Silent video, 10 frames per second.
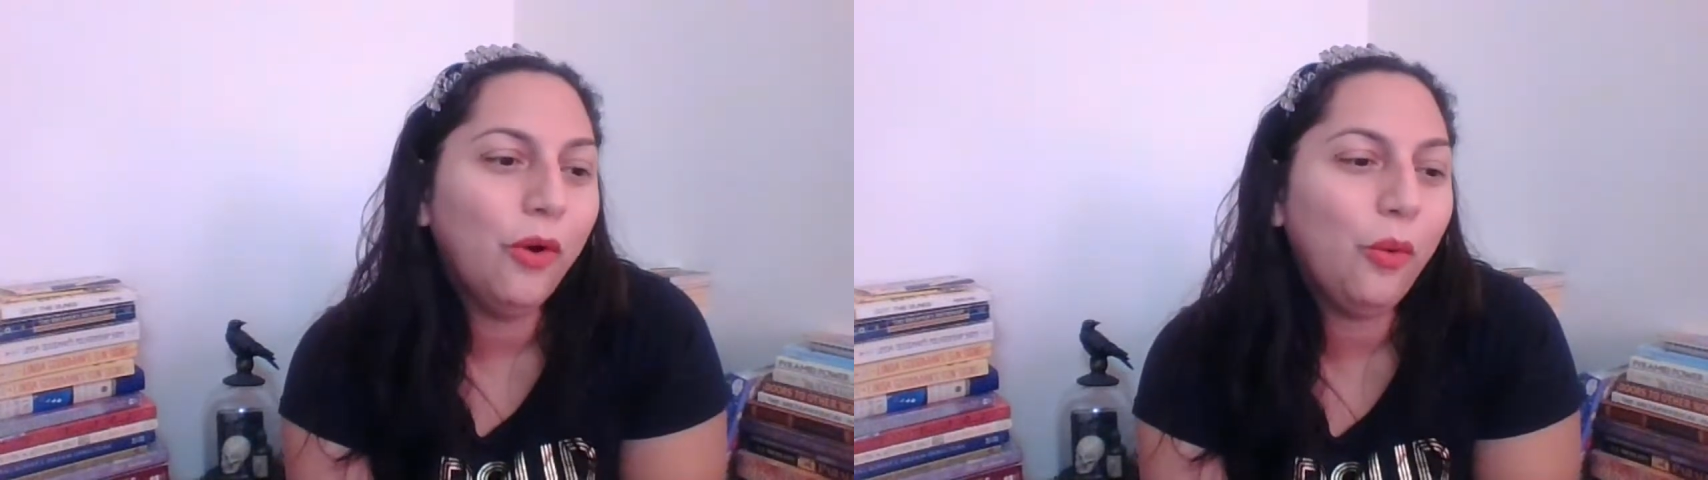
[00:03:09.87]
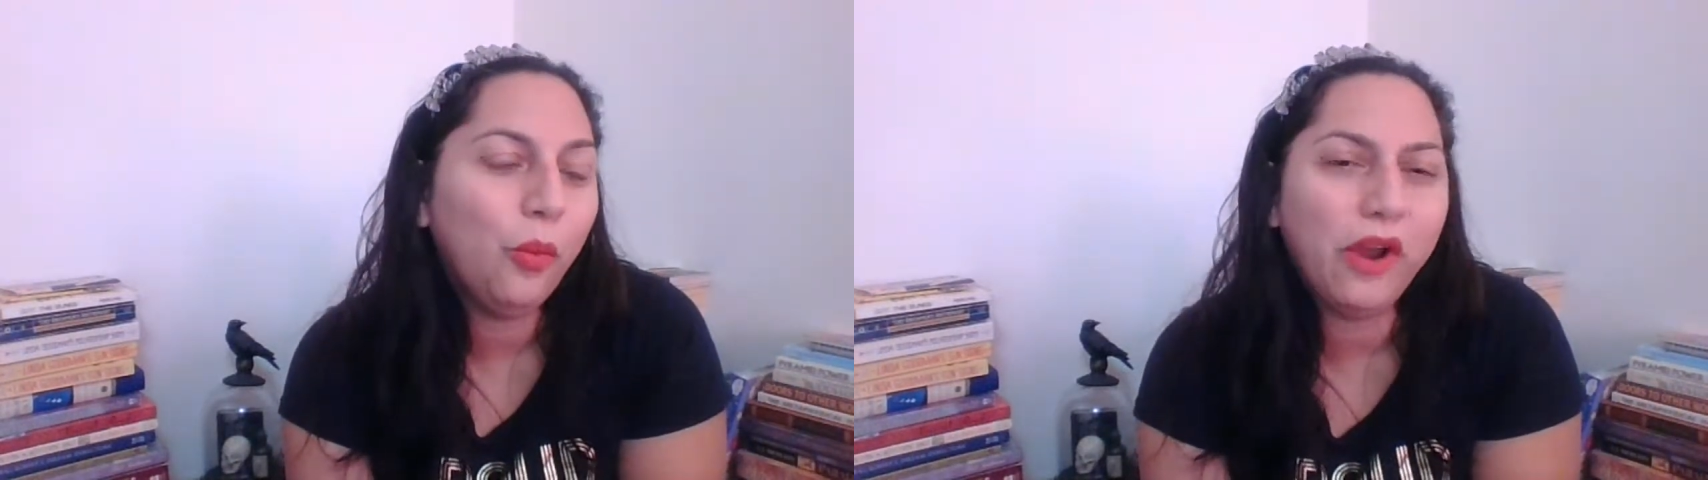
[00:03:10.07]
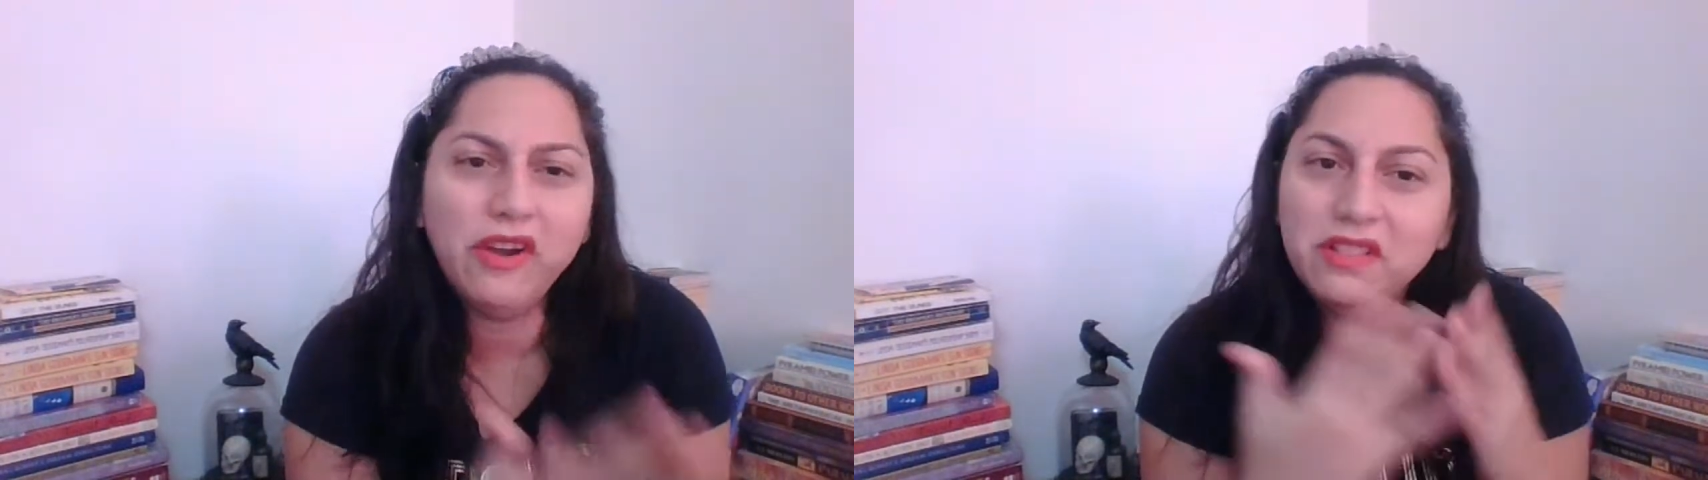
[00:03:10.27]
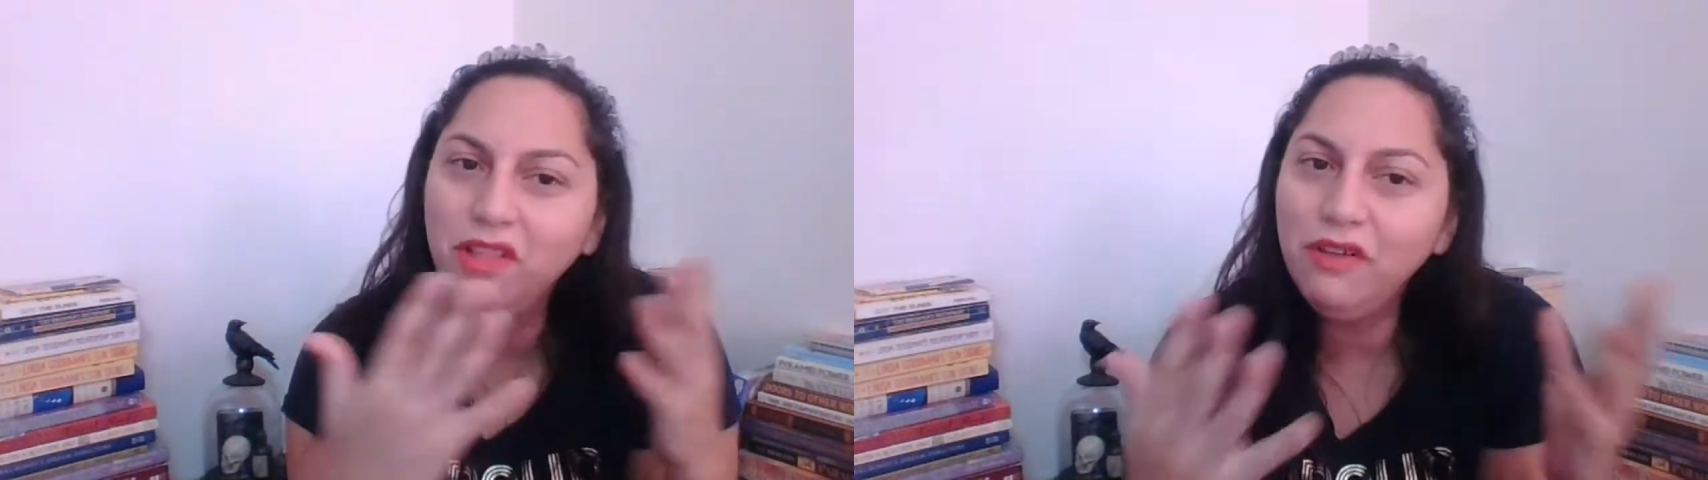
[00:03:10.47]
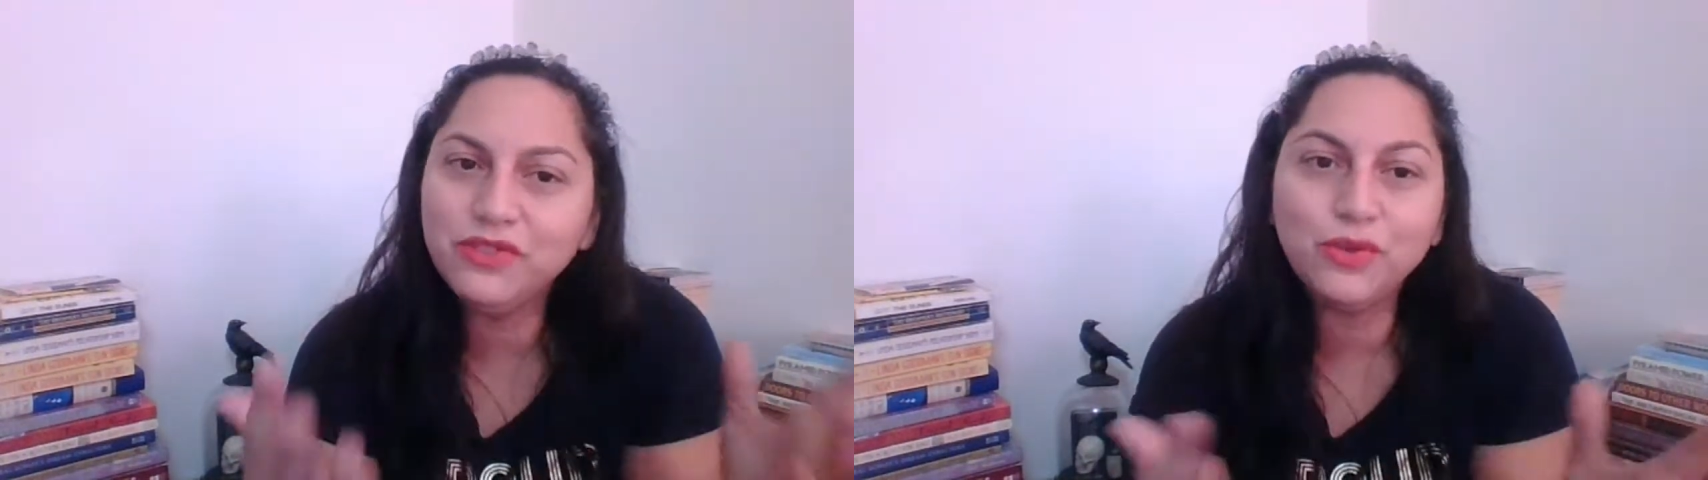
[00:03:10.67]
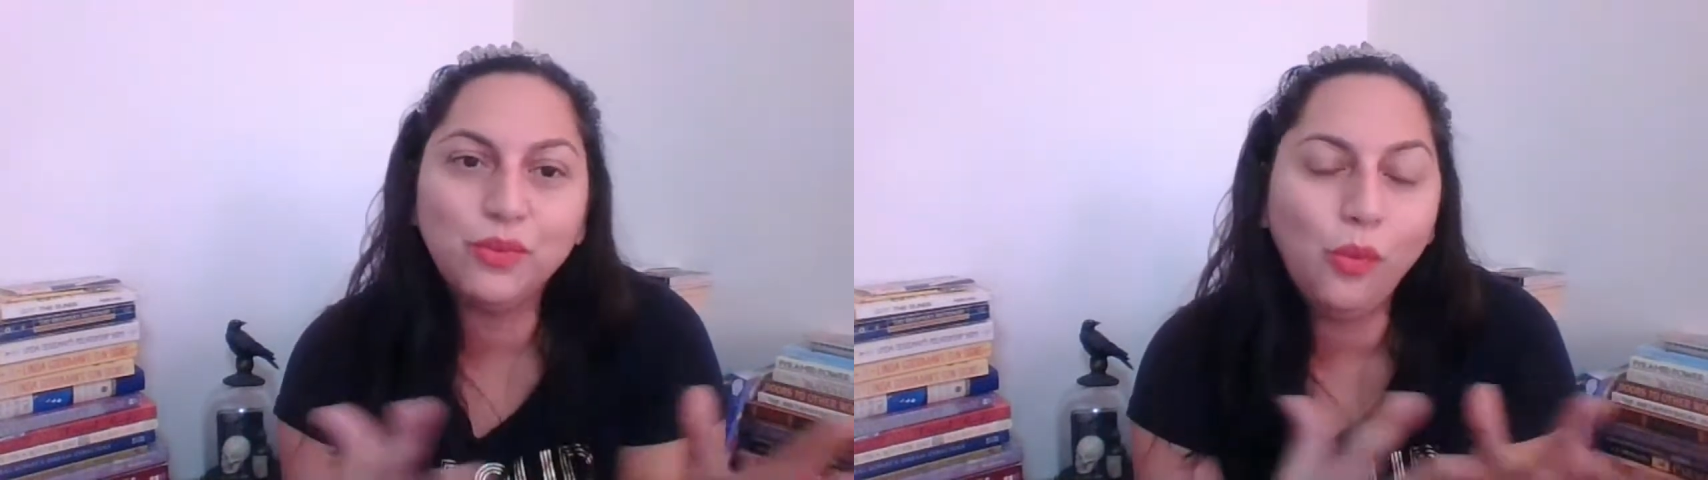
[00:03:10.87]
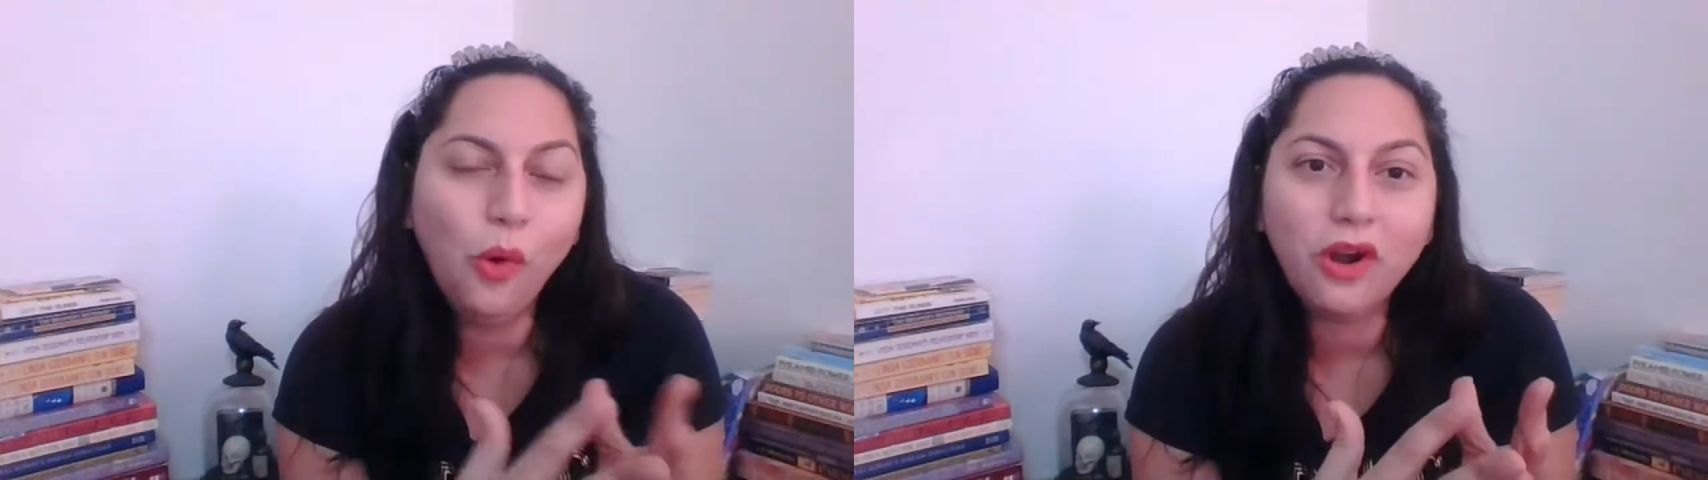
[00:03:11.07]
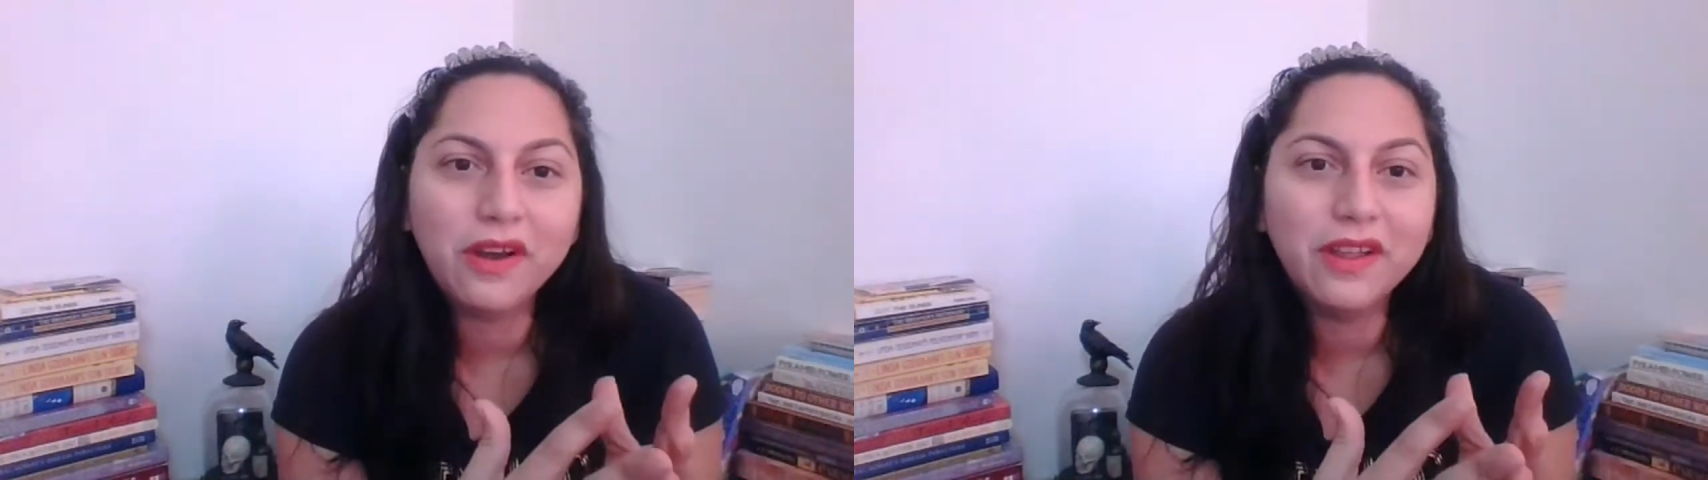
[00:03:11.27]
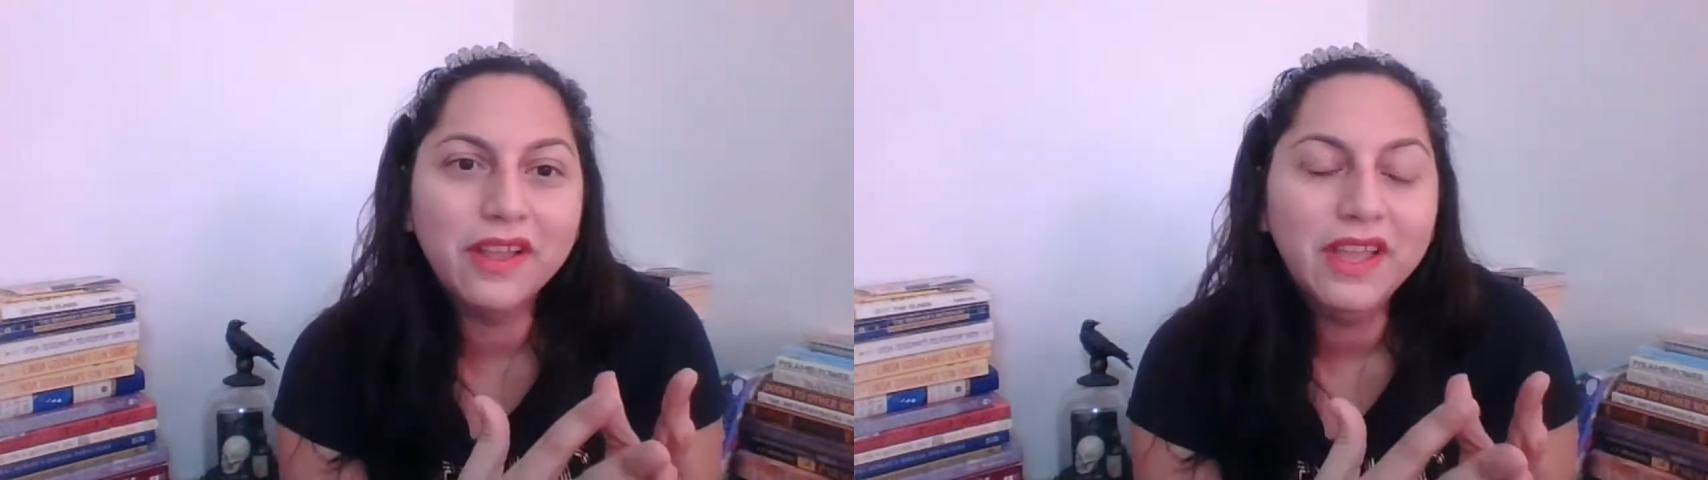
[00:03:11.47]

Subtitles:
where it loves to war.